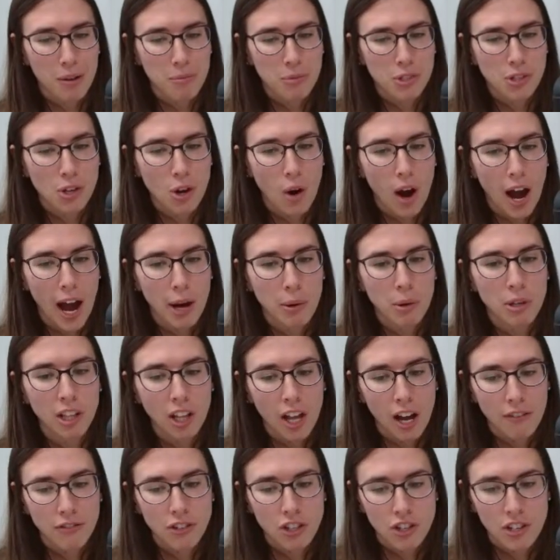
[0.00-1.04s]
So I would
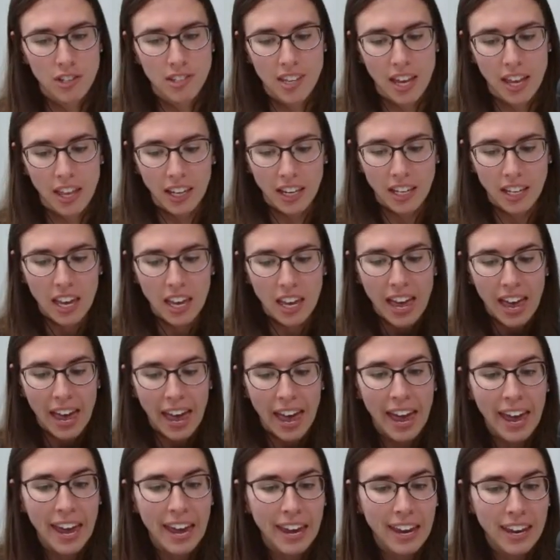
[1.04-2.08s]
love to just say like,
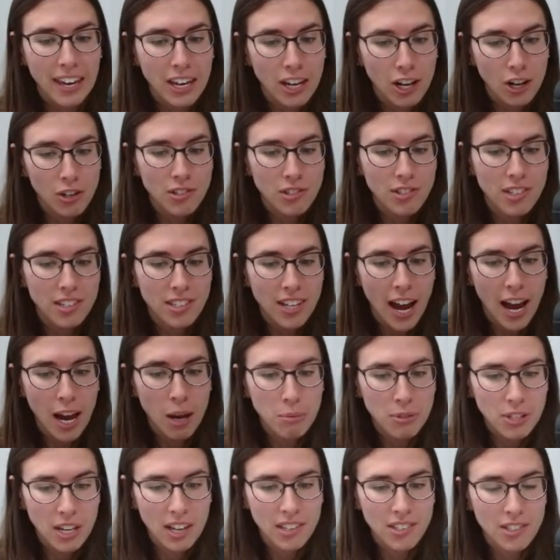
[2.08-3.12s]
hey, here's the
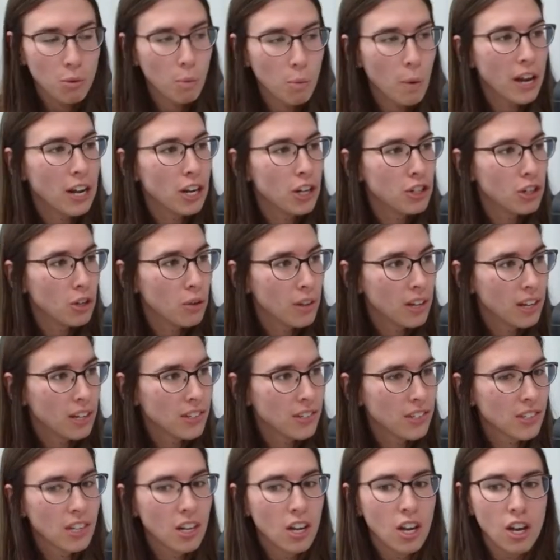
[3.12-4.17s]
time-tested way to do
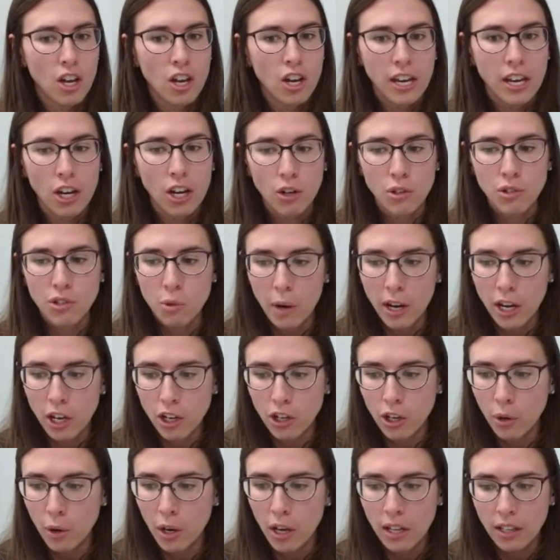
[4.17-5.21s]
this. Here's the way
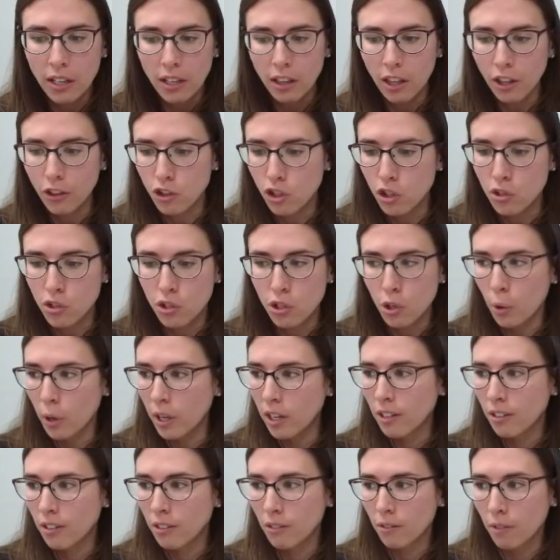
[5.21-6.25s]
you do it. Just do
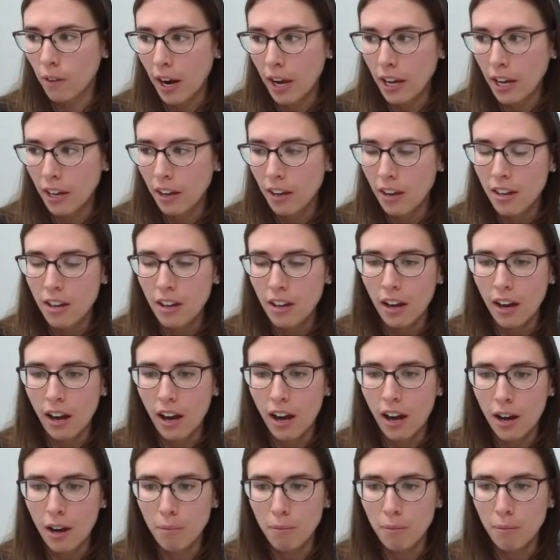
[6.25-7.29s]
it, right?
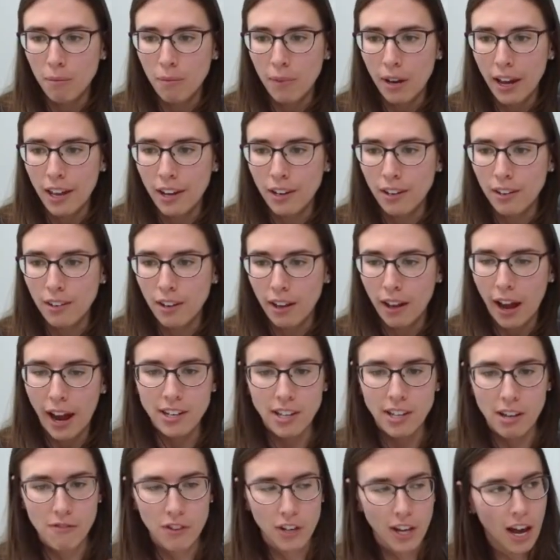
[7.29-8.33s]
And
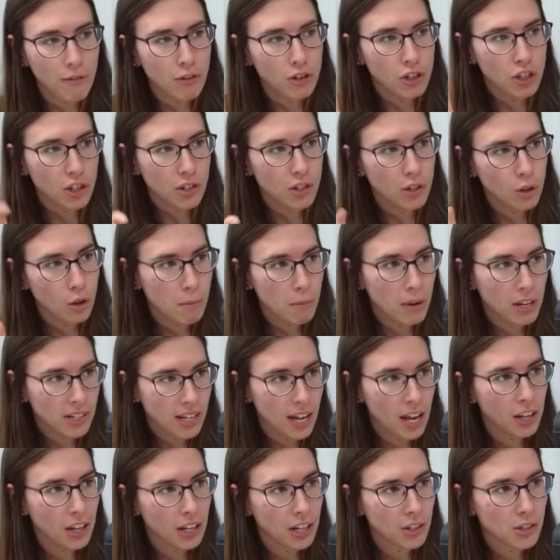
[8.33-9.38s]
I definitely have a just do it
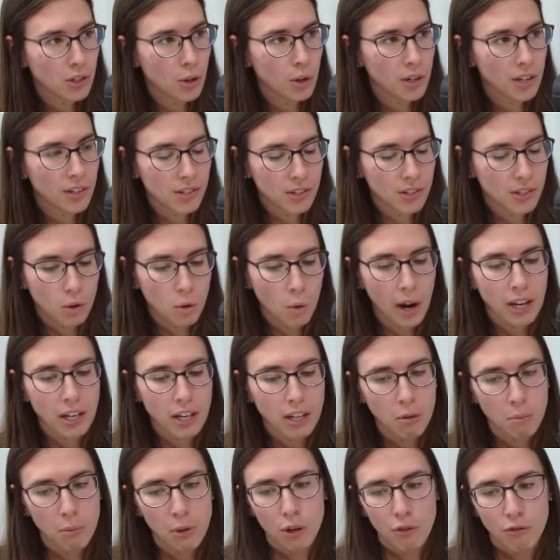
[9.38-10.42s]
mentality. So it doesn't
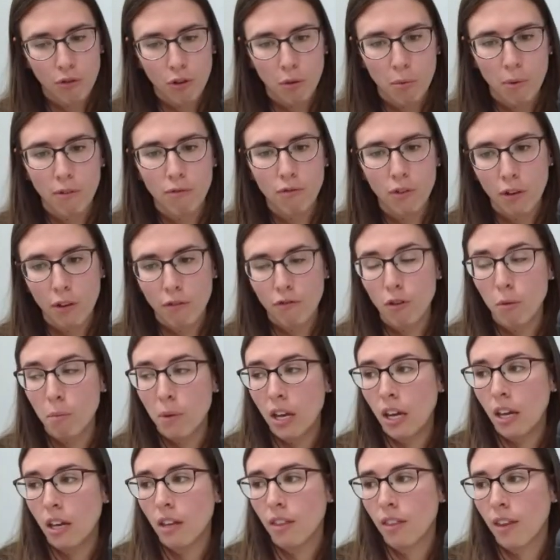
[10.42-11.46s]
quite compute for
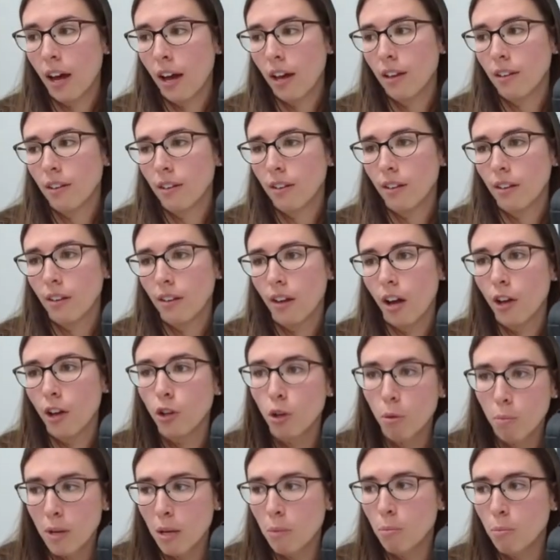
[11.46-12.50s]
me that
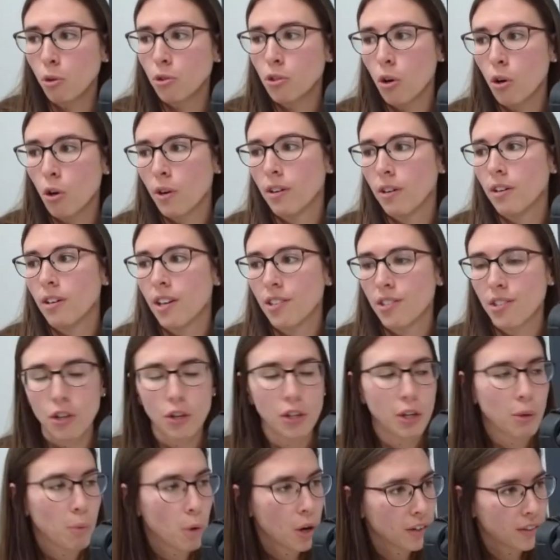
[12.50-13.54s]
other people don't
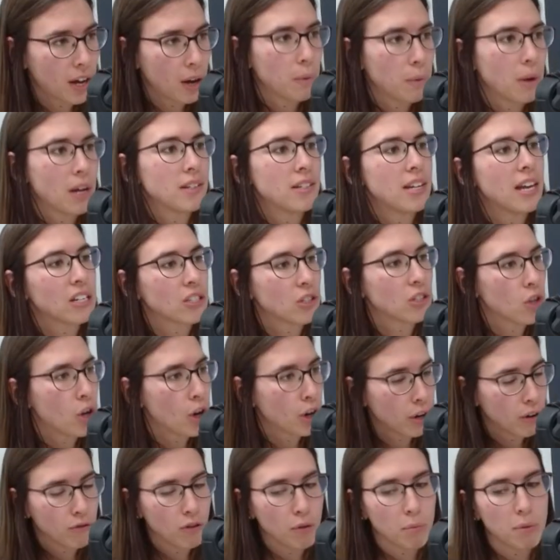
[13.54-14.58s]
necessarily work that way. It takes
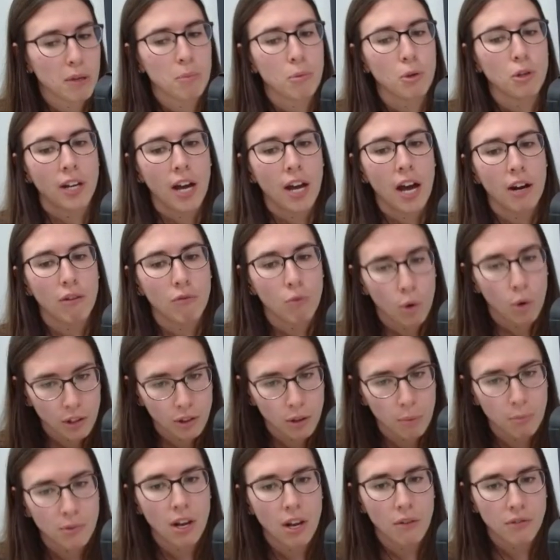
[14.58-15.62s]
longer for people to kind of
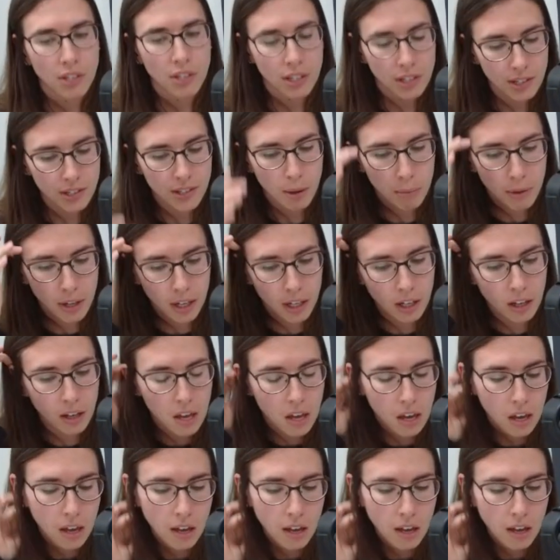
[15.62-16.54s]
work themselves into something.